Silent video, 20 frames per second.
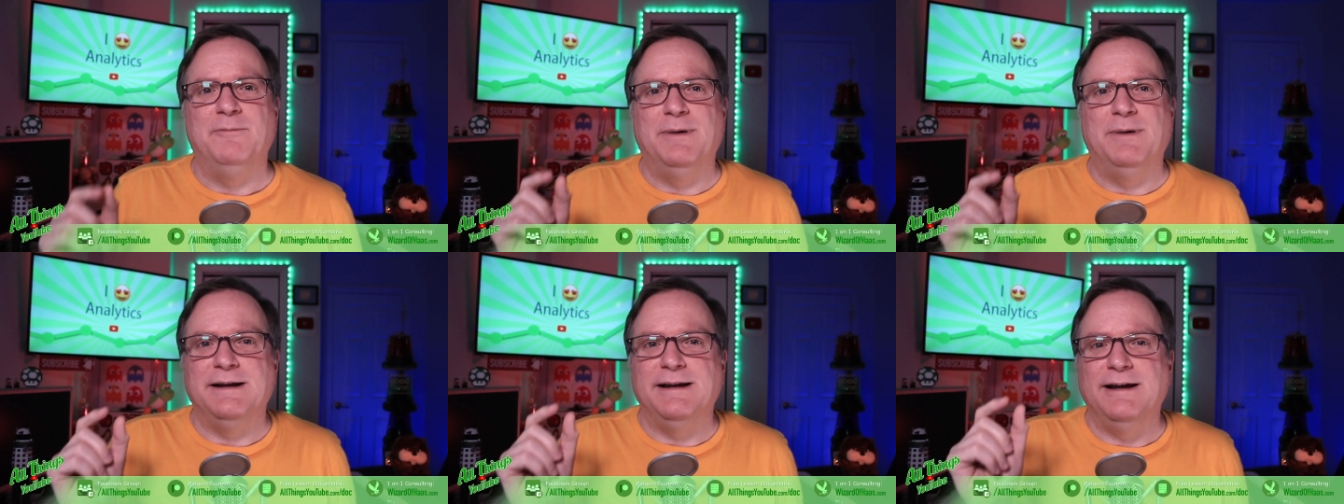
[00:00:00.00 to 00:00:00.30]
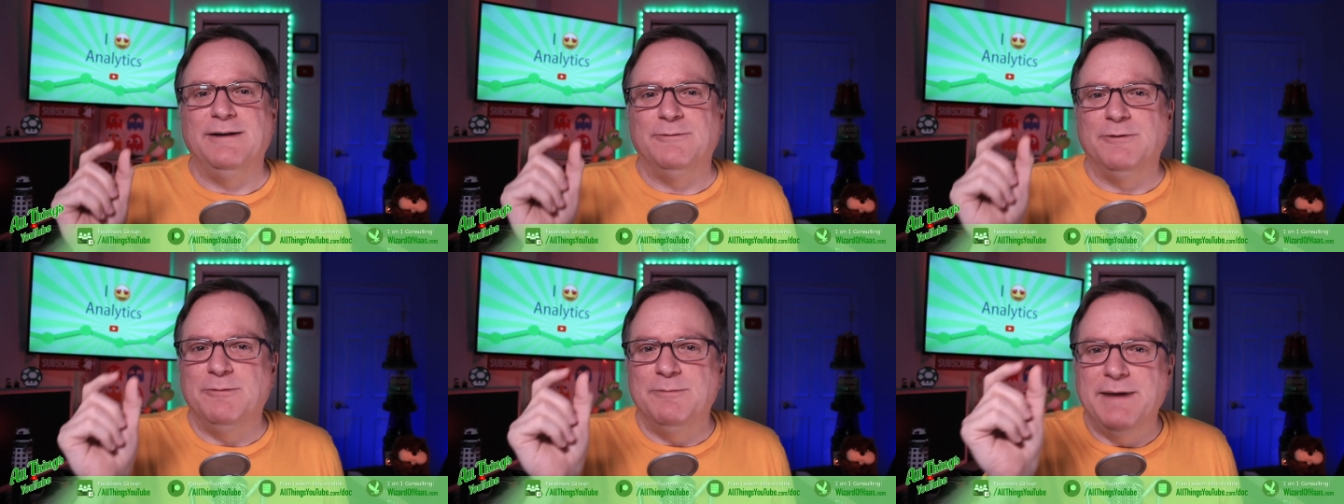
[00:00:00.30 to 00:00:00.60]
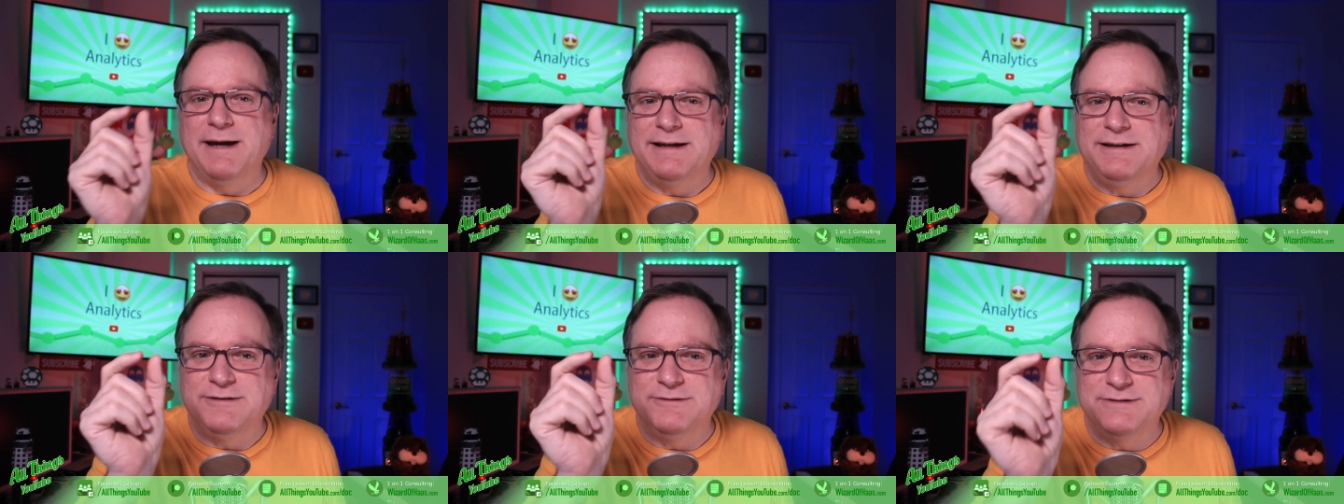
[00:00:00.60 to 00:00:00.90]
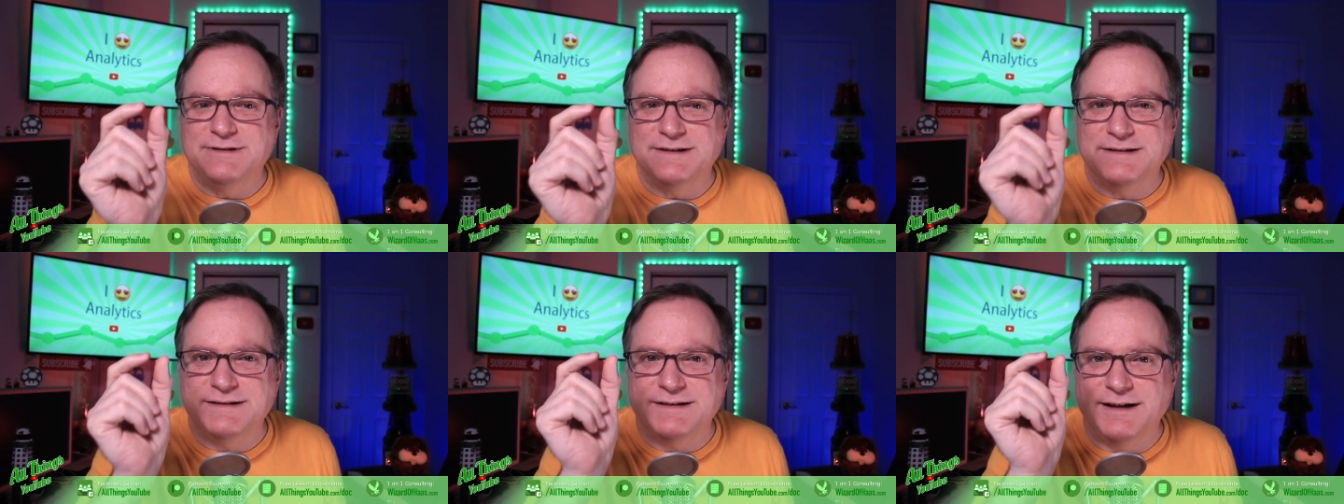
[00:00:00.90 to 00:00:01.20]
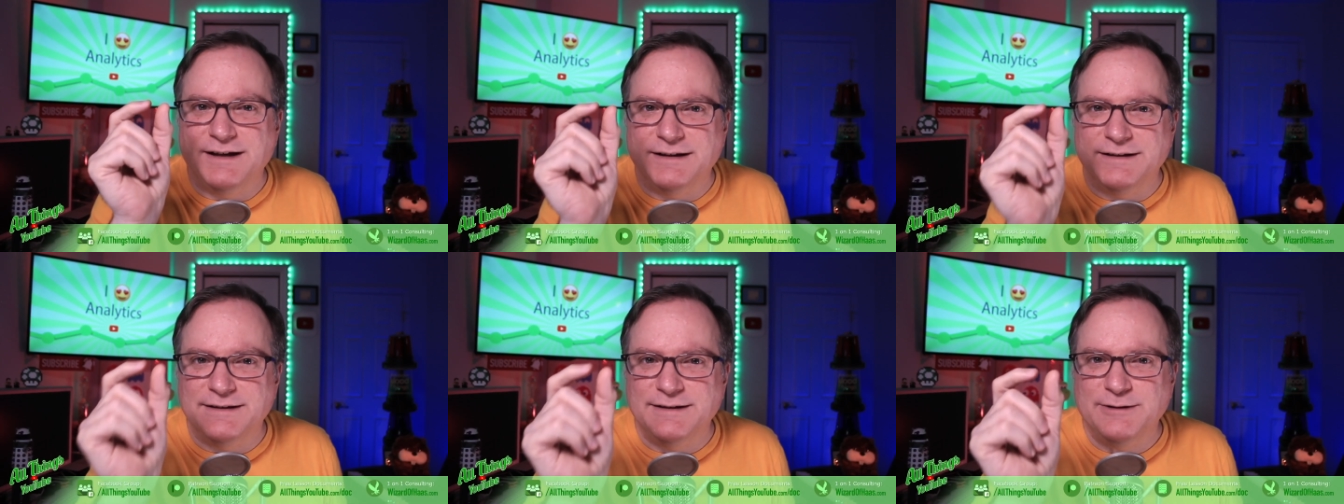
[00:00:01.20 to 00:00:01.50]
but it will make you just
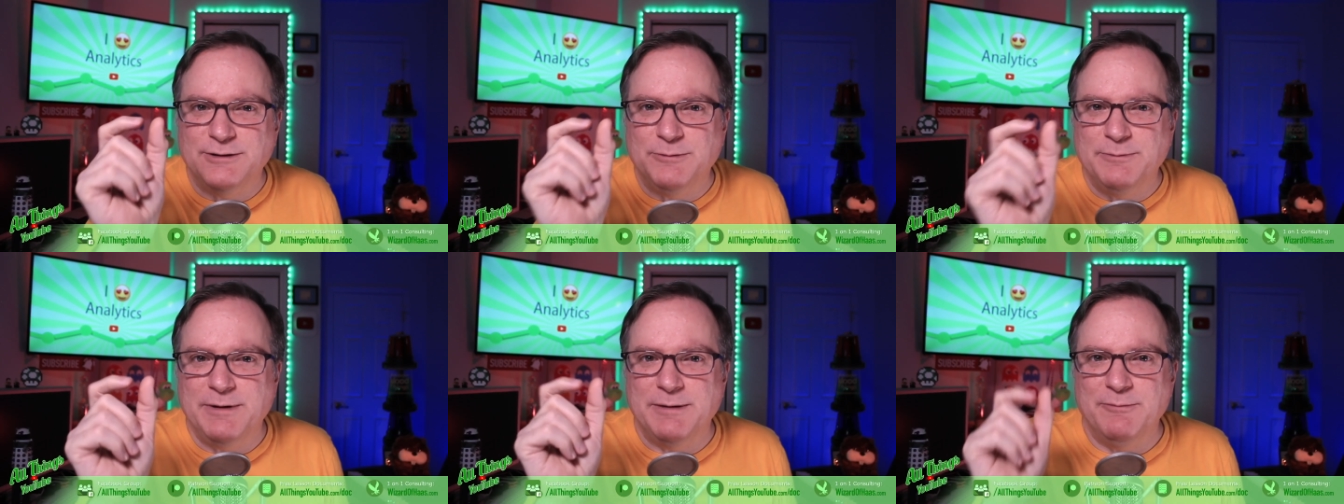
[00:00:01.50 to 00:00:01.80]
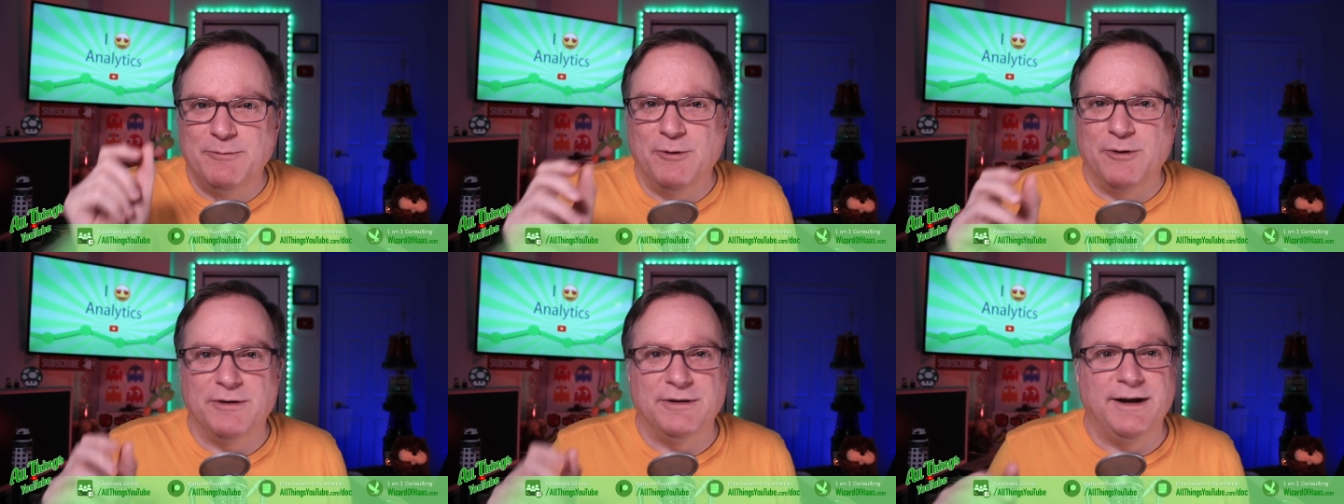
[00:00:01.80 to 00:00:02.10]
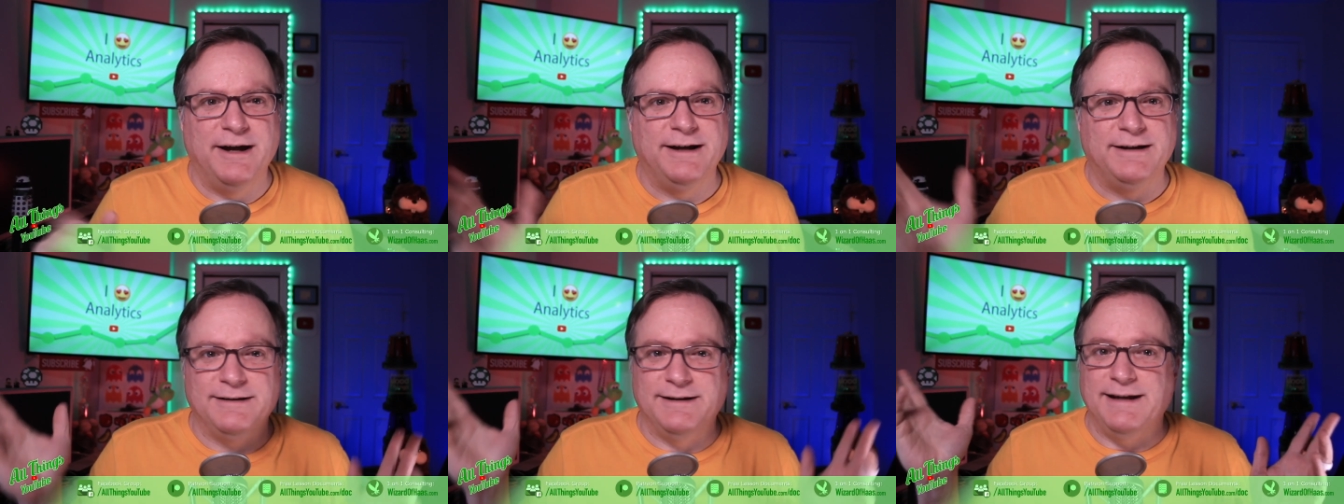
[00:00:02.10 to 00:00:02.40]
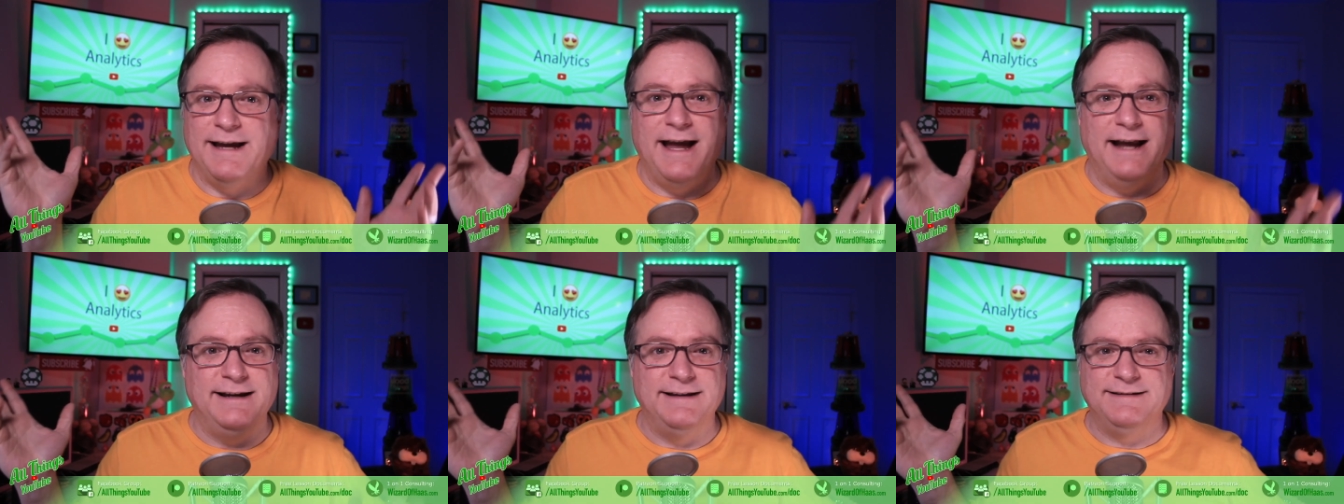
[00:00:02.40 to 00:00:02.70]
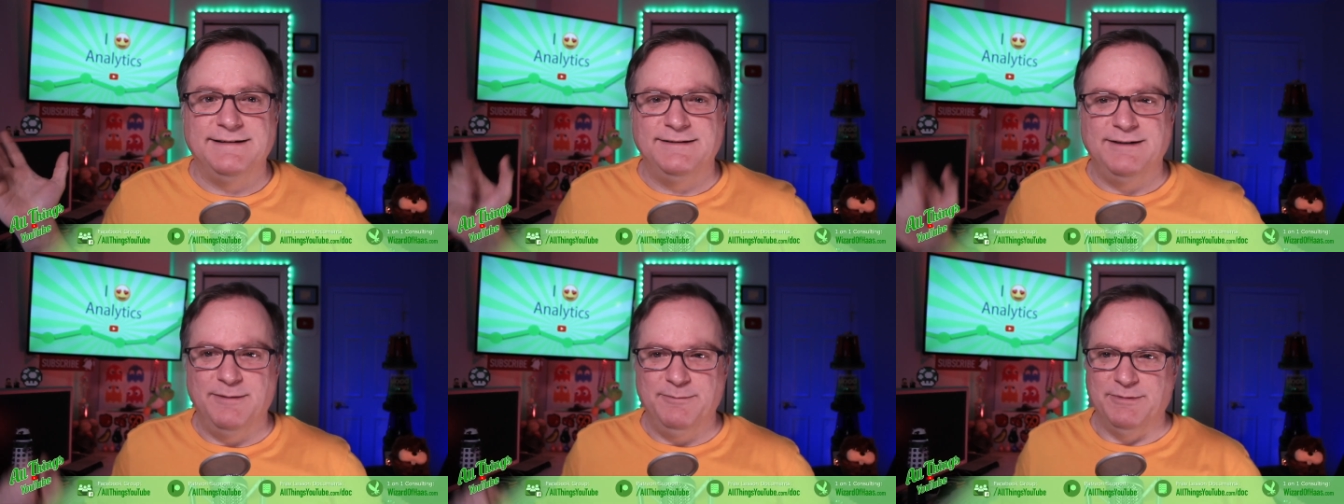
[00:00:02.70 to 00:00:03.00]
a little bit more likely. And
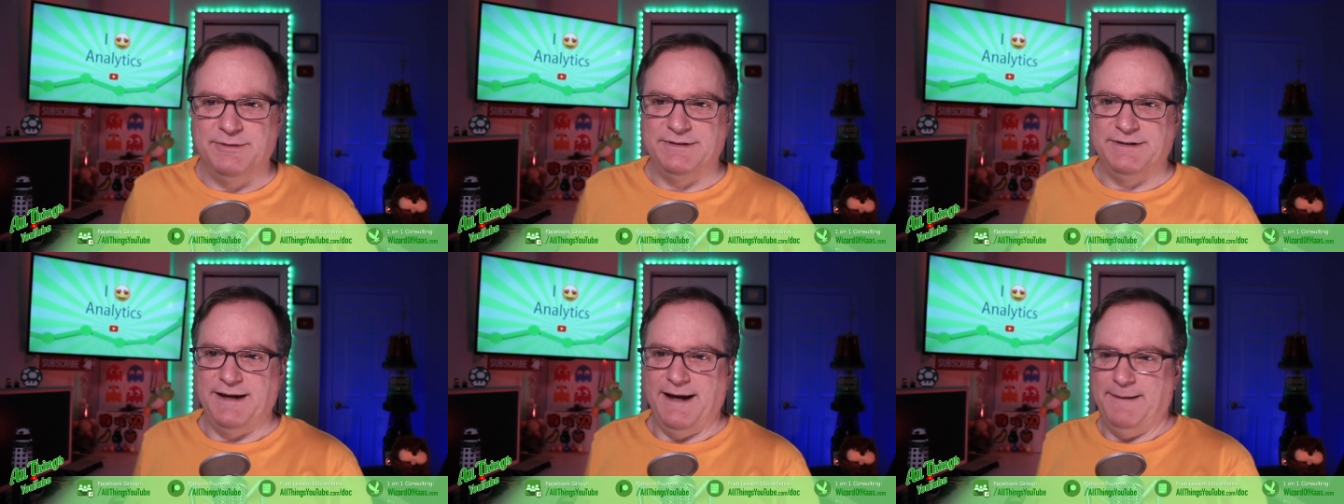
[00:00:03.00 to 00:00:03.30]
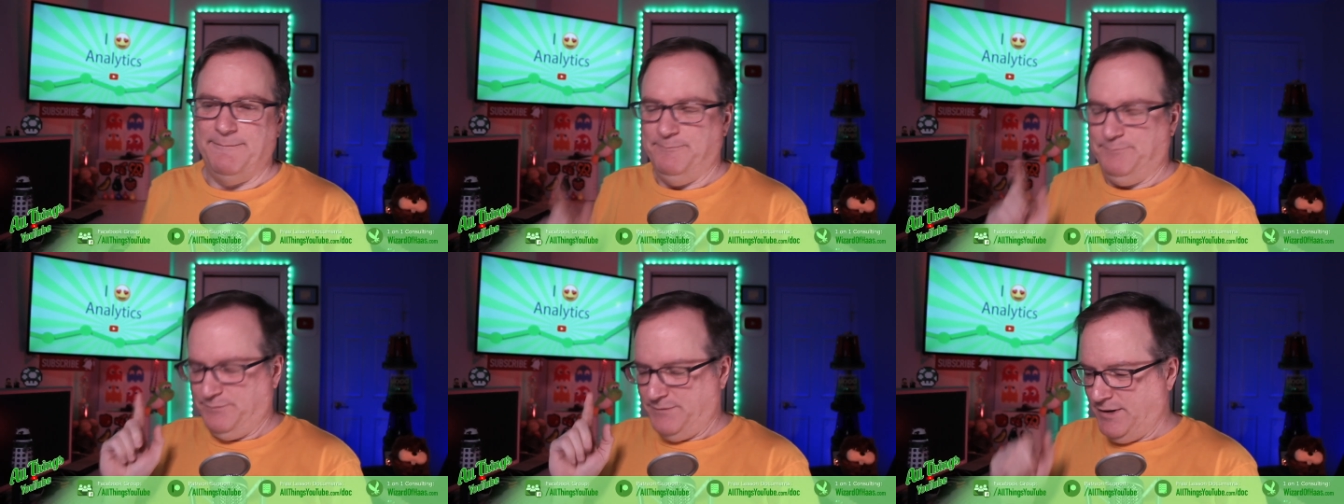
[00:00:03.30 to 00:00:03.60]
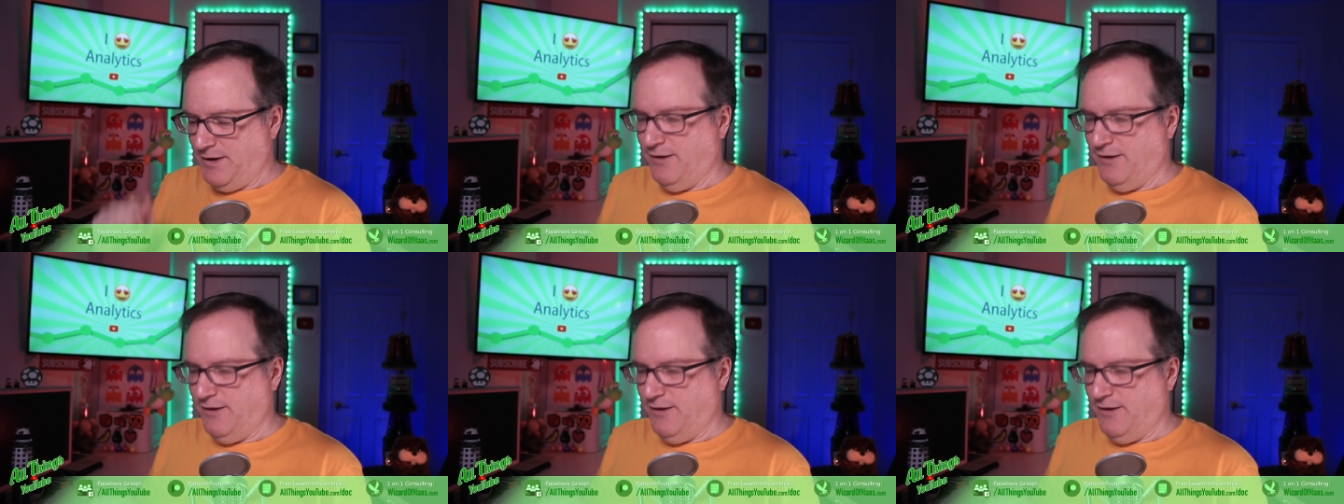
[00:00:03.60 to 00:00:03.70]
it's a numbers game.